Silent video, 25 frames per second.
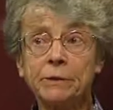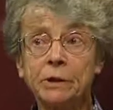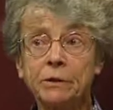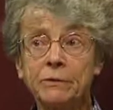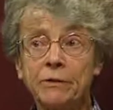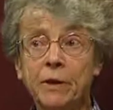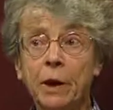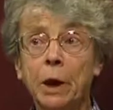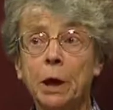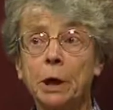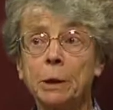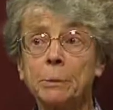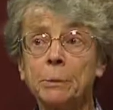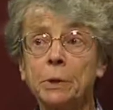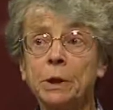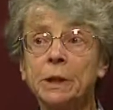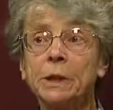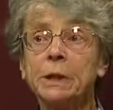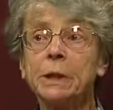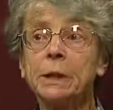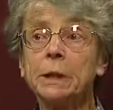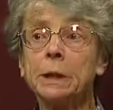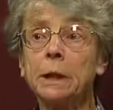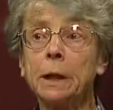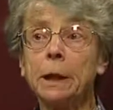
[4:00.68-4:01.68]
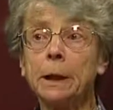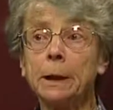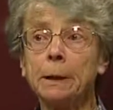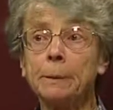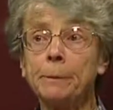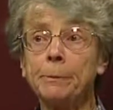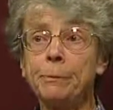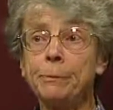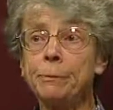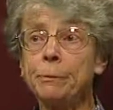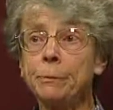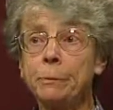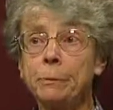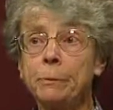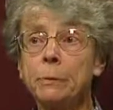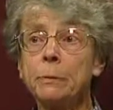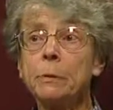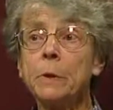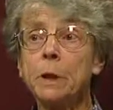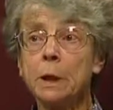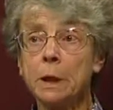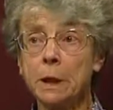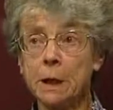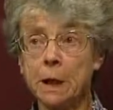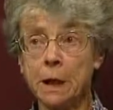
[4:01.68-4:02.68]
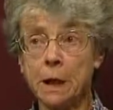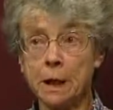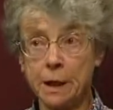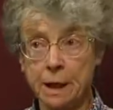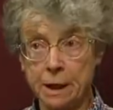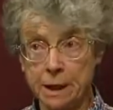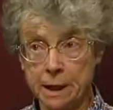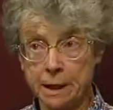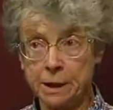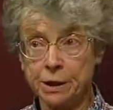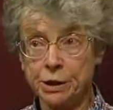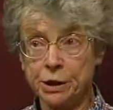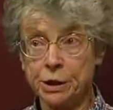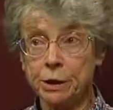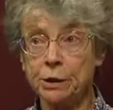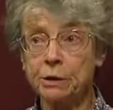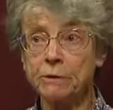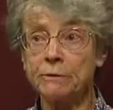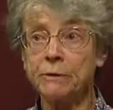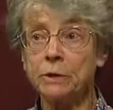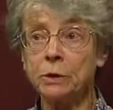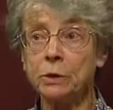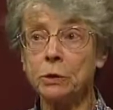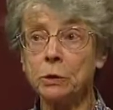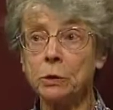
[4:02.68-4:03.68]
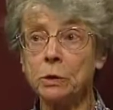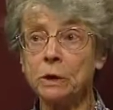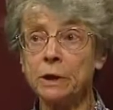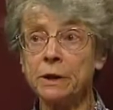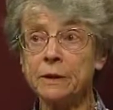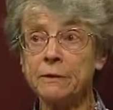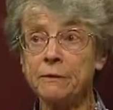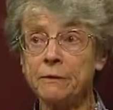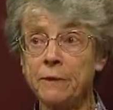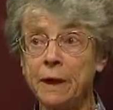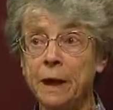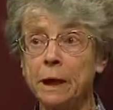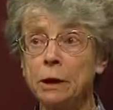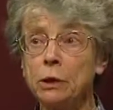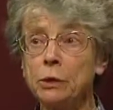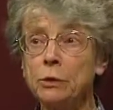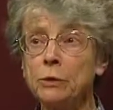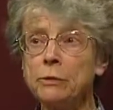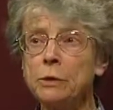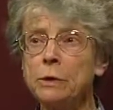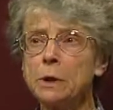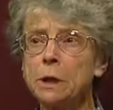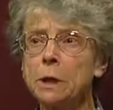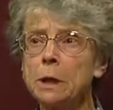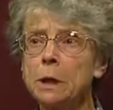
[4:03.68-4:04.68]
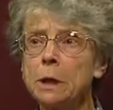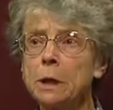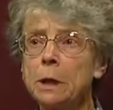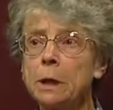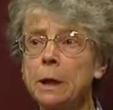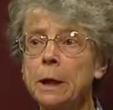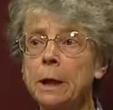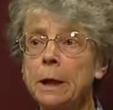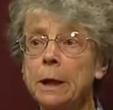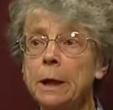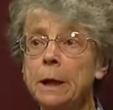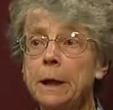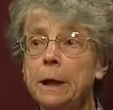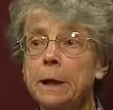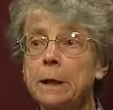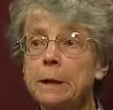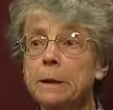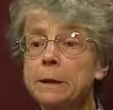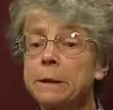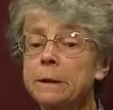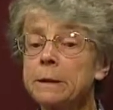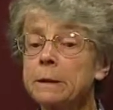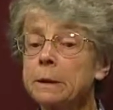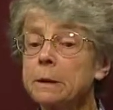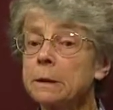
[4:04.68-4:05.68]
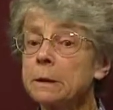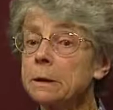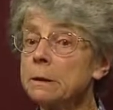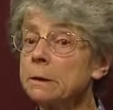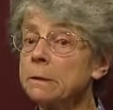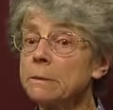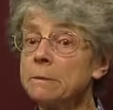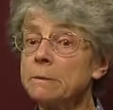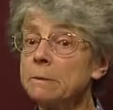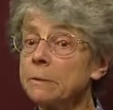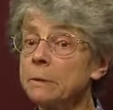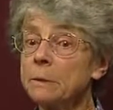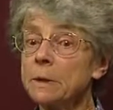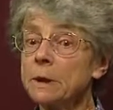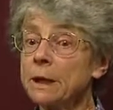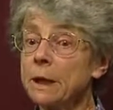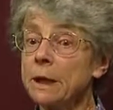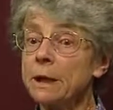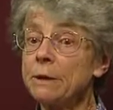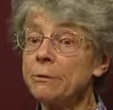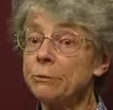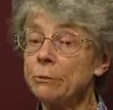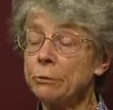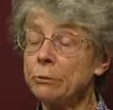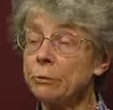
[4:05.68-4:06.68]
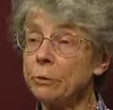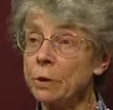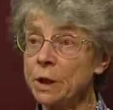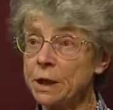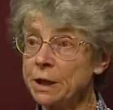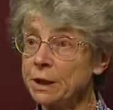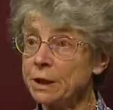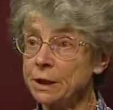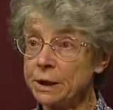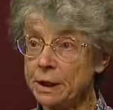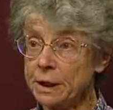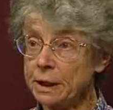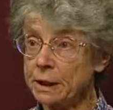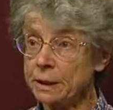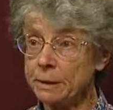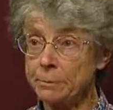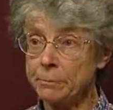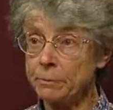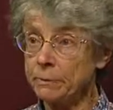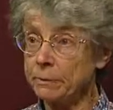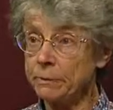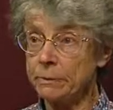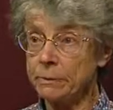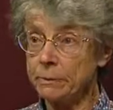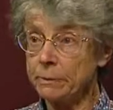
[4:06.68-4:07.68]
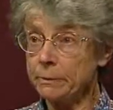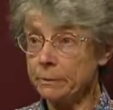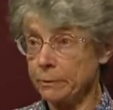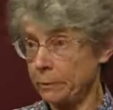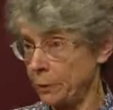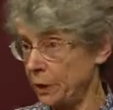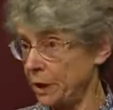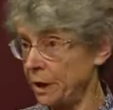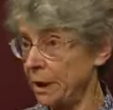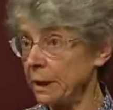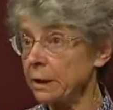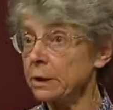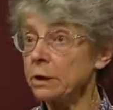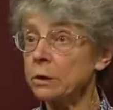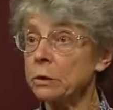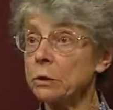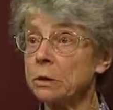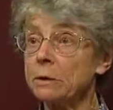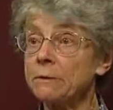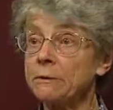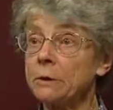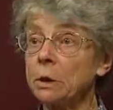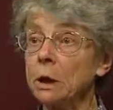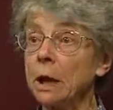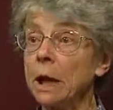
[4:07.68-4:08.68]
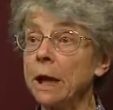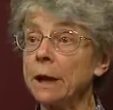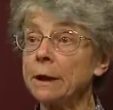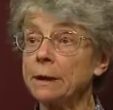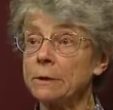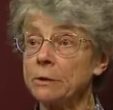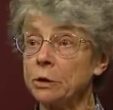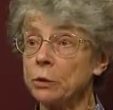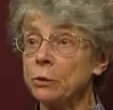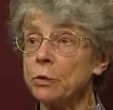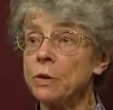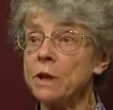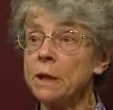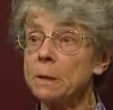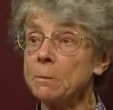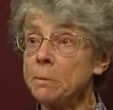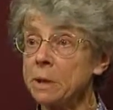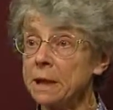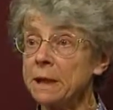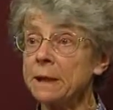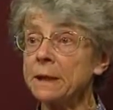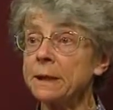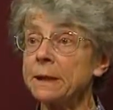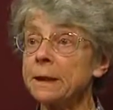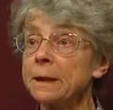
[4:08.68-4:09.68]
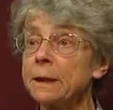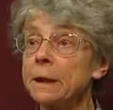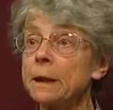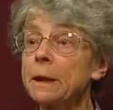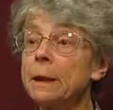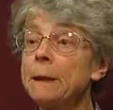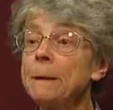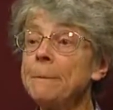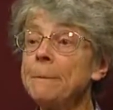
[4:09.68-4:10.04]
of environment, um, each individual is valued and can reach their potential, if you like, do their best